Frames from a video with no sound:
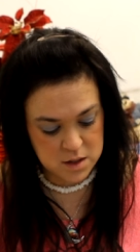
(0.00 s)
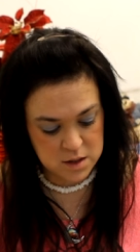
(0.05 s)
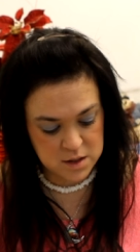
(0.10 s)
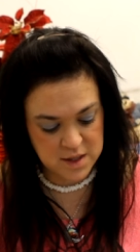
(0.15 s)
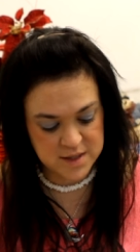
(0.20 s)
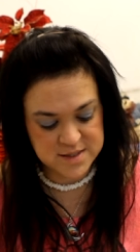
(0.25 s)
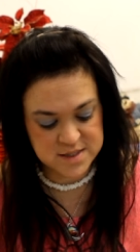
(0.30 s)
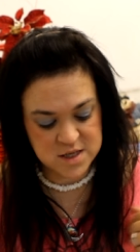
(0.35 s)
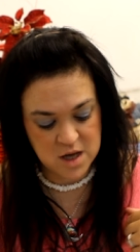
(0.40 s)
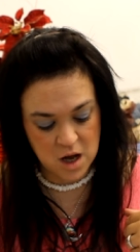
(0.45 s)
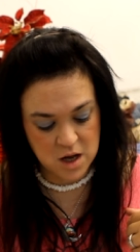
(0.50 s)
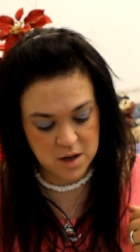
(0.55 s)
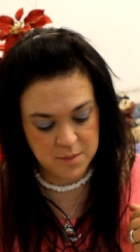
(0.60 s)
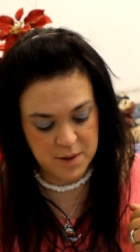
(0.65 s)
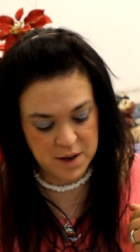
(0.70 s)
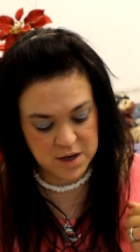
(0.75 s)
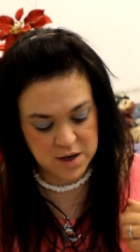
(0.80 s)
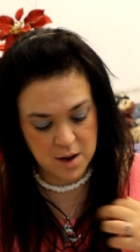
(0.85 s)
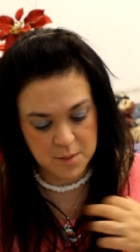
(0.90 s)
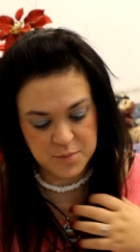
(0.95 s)
let's talk
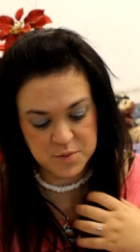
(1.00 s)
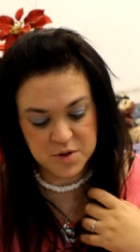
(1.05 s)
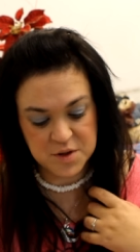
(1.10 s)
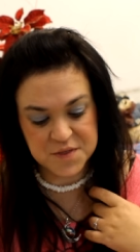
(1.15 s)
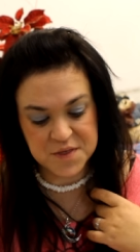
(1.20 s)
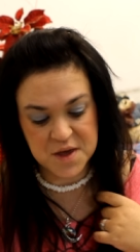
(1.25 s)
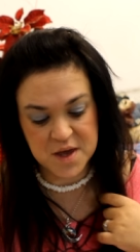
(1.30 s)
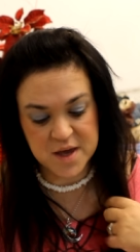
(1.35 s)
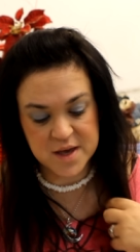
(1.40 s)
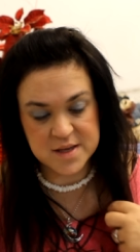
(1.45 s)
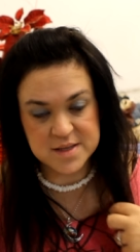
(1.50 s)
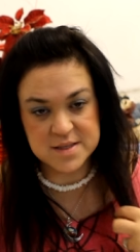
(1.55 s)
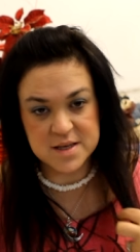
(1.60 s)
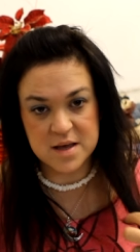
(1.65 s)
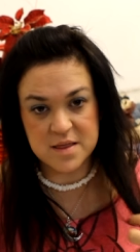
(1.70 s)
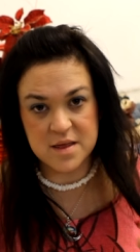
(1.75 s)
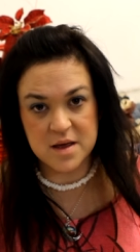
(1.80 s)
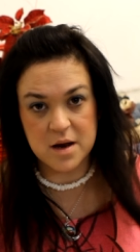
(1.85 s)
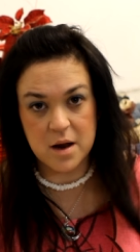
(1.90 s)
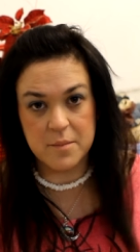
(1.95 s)
about a couple of things
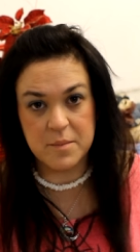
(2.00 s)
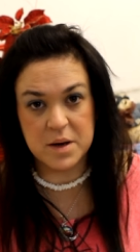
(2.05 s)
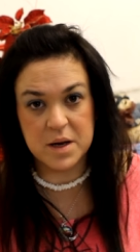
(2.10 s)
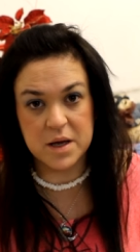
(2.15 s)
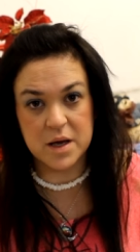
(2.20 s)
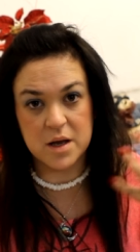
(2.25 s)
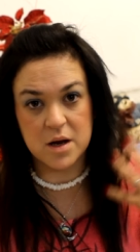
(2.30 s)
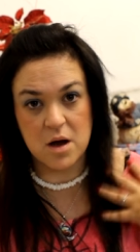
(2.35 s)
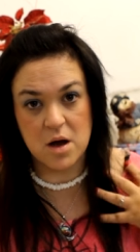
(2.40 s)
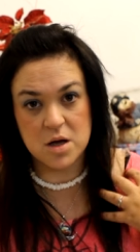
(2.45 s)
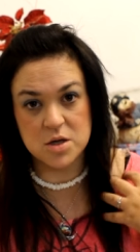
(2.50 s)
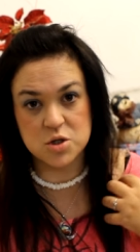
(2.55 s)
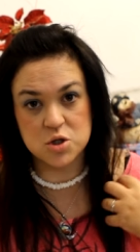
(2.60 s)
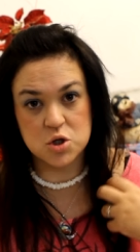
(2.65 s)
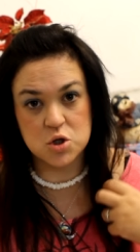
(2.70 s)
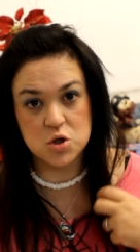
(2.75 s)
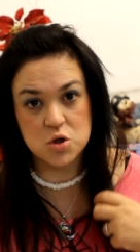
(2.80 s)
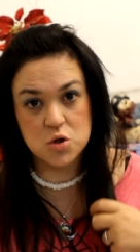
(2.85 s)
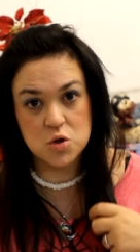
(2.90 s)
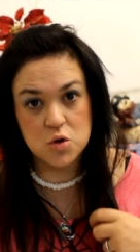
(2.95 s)
and then I'm gonna get on
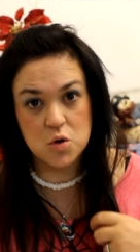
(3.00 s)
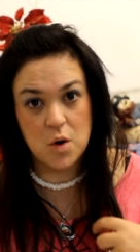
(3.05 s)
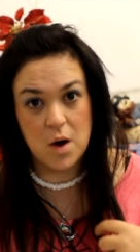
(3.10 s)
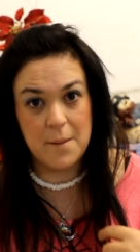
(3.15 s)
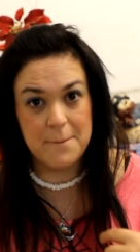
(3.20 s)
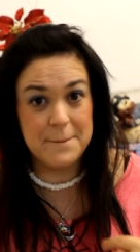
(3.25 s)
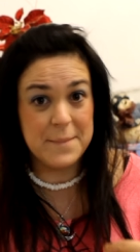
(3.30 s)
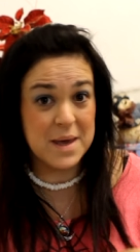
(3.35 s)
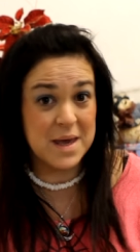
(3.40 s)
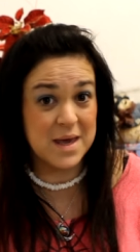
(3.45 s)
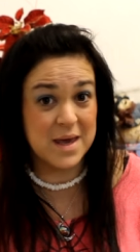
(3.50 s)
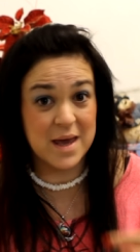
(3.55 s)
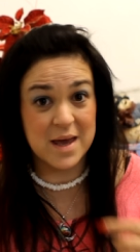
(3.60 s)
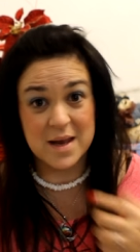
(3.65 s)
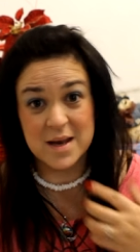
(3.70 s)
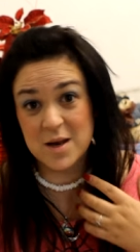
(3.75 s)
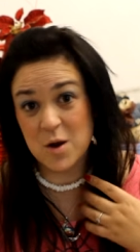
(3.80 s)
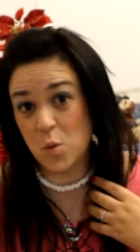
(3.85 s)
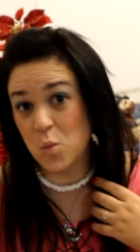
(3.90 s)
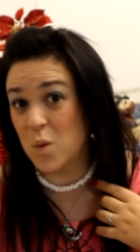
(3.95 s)
to me
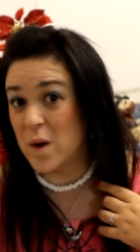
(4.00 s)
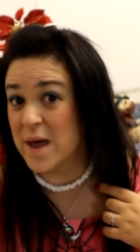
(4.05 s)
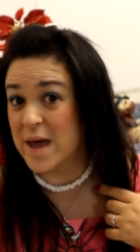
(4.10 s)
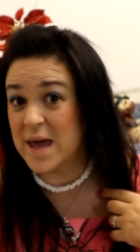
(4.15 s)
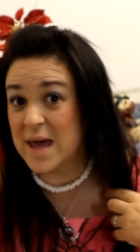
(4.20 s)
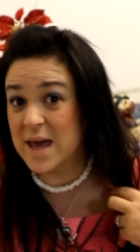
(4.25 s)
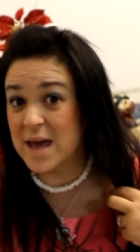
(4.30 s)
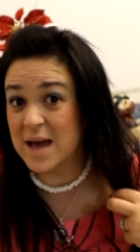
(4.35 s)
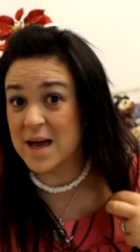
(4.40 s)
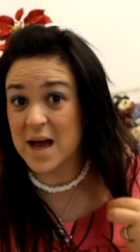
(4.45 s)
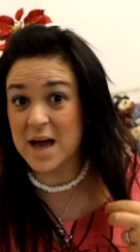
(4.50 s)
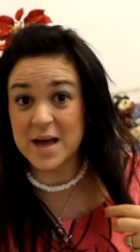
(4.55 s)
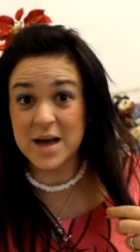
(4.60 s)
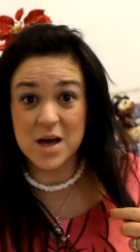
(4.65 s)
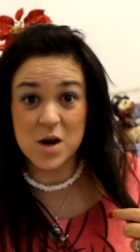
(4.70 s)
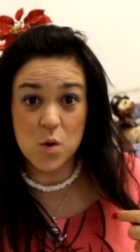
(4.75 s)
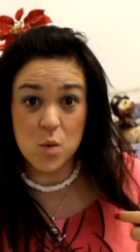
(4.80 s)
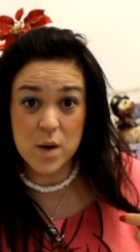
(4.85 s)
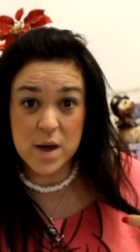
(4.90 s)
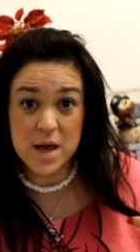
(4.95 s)
getting a wig. I
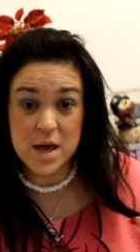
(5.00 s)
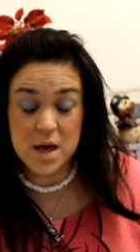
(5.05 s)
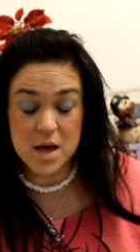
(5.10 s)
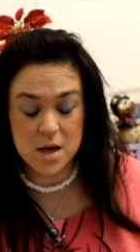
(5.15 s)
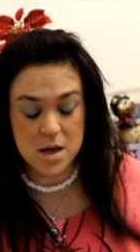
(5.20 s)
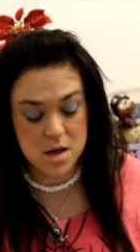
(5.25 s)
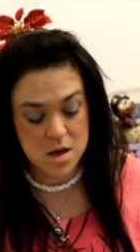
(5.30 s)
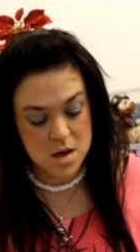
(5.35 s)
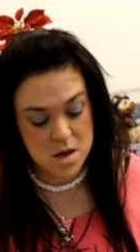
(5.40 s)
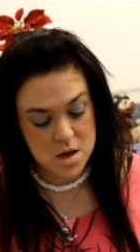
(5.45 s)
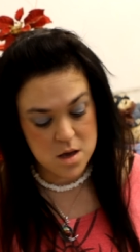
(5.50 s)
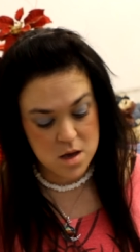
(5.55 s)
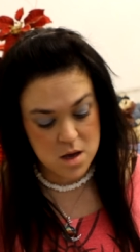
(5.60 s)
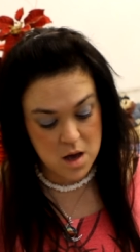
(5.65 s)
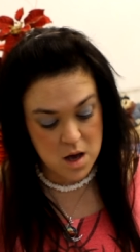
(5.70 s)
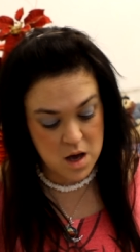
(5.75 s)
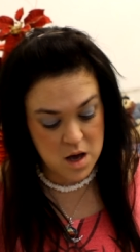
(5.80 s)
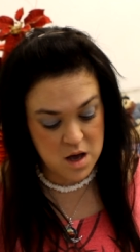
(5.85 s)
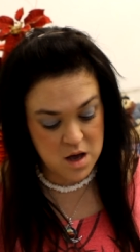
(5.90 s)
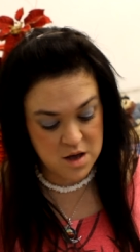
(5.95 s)
got a wig.
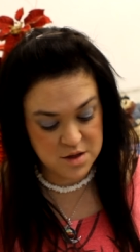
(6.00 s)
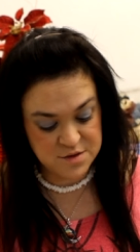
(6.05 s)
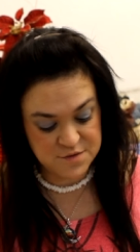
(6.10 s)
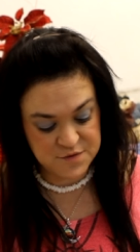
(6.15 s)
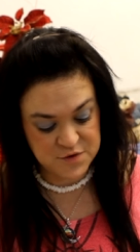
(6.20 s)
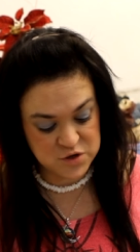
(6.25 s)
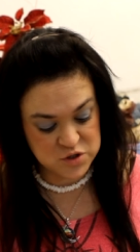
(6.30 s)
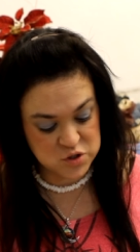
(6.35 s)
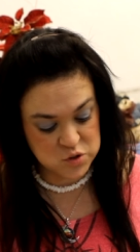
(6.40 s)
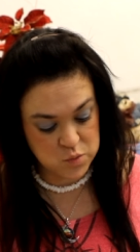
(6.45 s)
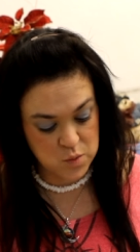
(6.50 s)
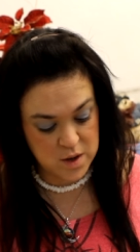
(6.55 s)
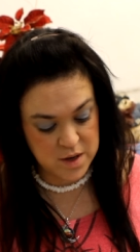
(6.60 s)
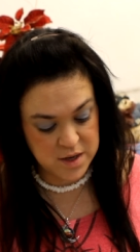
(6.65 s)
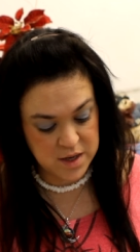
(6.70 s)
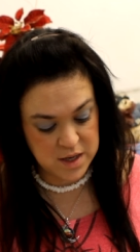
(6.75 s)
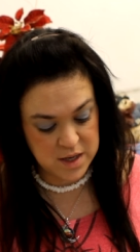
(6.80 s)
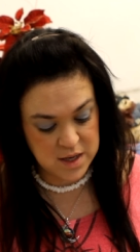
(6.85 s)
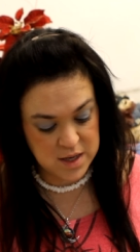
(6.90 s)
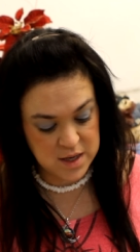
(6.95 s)
Uh, the first one
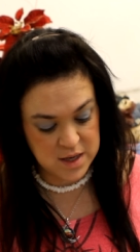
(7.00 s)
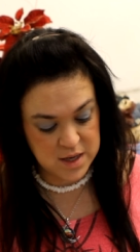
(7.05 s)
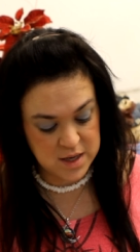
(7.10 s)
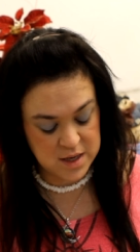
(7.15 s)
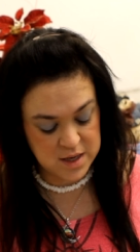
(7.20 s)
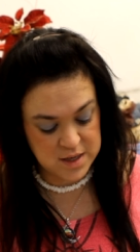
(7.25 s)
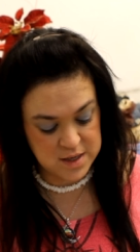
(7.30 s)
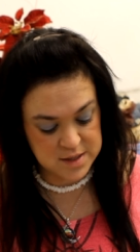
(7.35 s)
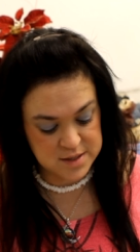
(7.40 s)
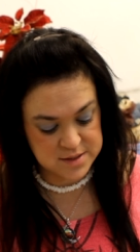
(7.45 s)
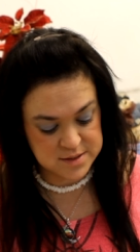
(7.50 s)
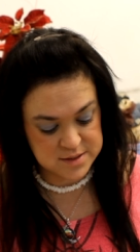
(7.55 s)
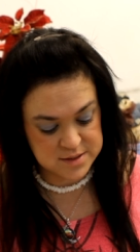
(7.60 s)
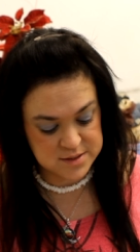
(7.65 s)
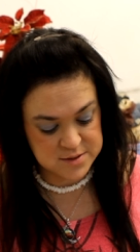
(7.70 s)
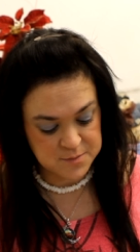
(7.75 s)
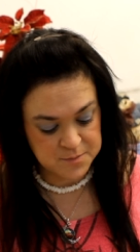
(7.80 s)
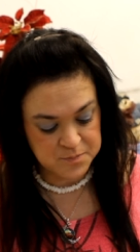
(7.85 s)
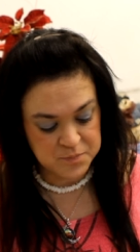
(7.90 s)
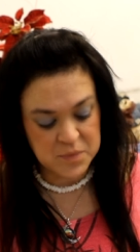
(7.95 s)

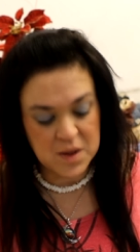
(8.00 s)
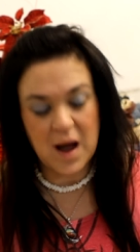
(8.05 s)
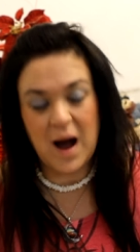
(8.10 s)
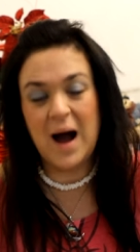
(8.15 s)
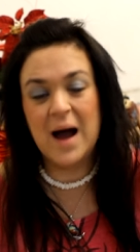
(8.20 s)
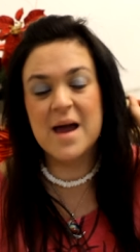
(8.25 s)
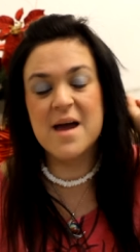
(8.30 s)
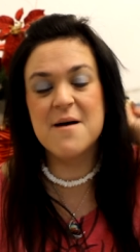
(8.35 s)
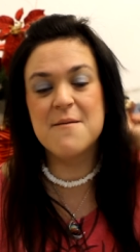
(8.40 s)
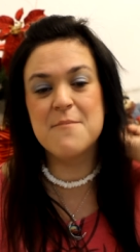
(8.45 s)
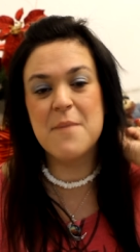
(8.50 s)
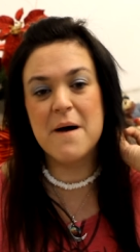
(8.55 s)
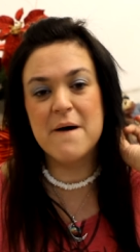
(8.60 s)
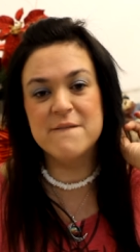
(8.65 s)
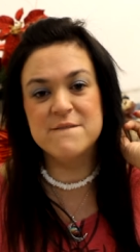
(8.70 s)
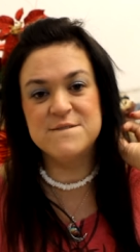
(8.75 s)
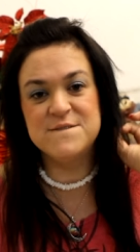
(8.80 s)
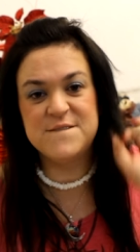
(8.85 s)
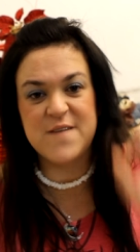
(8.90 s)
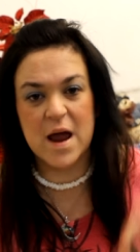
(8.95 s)
is I
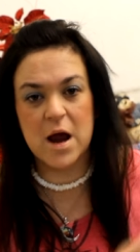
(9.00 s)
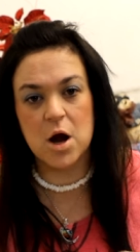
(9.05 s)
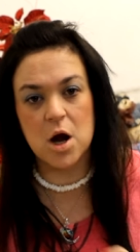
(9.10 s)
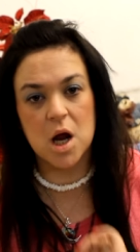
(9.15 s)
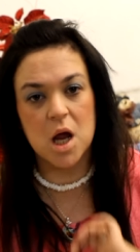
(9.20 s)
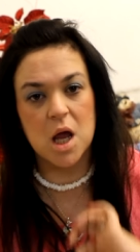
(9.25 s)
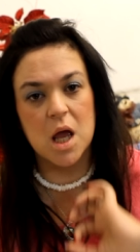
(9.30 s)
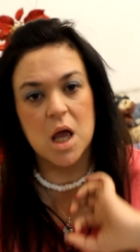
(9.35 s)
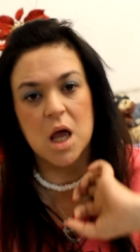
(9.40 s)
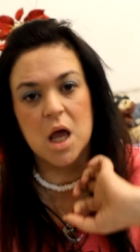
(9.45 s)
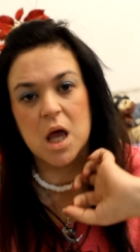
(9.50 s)
am very